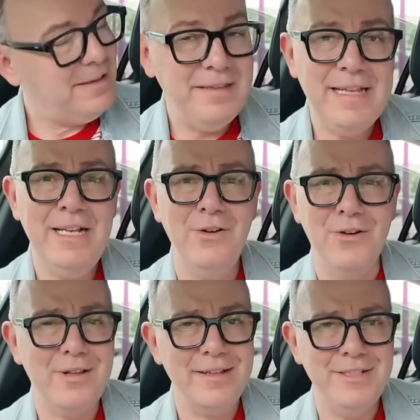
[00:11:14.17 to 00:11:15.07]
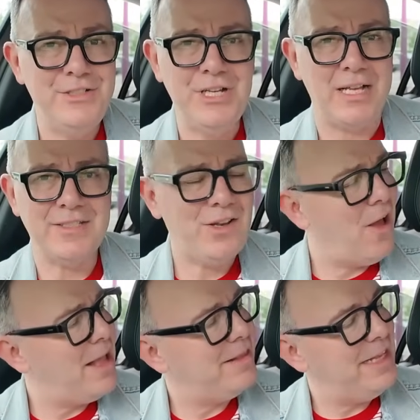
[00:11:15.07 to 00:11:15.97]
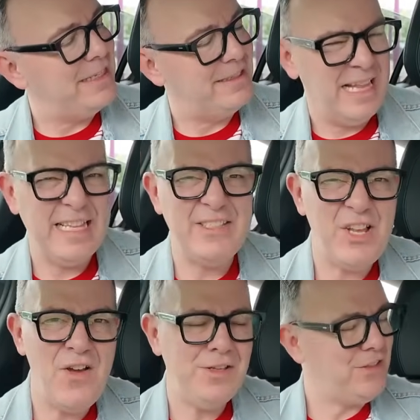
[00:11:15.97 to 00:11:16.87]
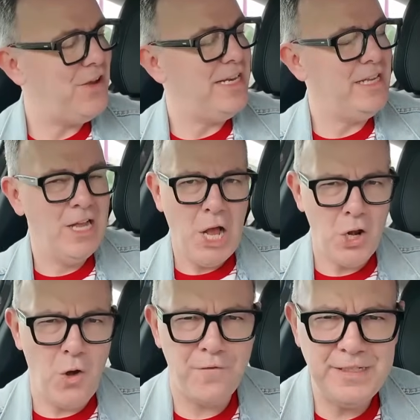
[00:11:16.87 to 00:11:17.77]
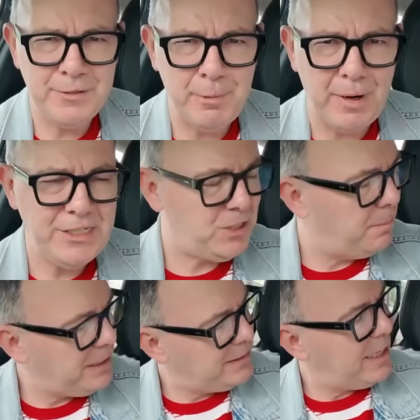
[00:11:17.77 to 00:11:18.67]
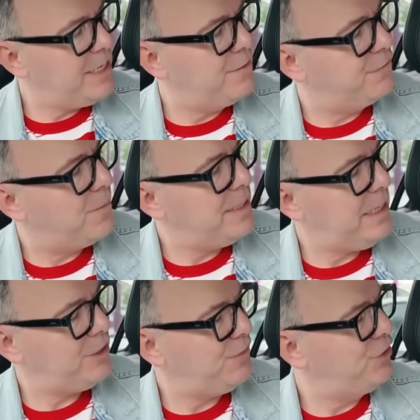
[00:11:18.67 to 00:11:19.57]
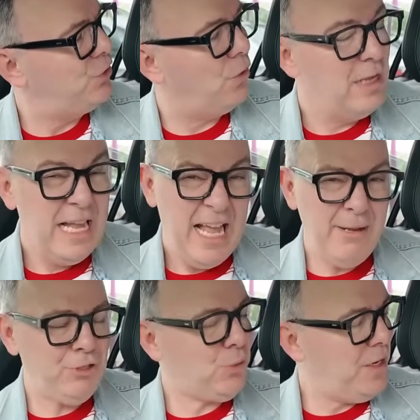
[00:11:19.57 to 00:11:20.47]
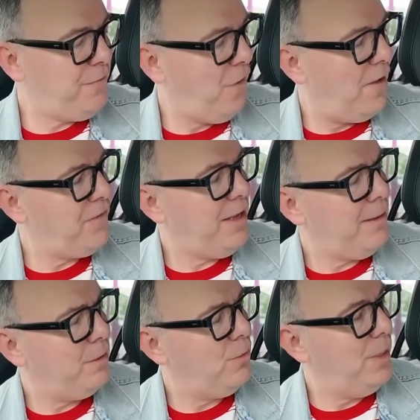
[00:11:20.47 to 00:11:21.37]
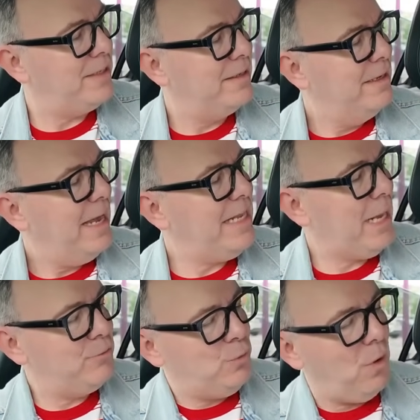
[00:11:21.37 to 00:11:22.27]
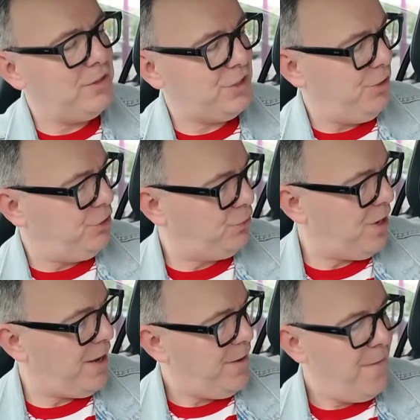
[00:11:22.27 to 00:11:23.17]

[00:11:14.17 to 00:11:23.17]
They look just like this. There's certainly a lot of inspiration being taken from it, that's for sure. It was 25 quid, and it comes with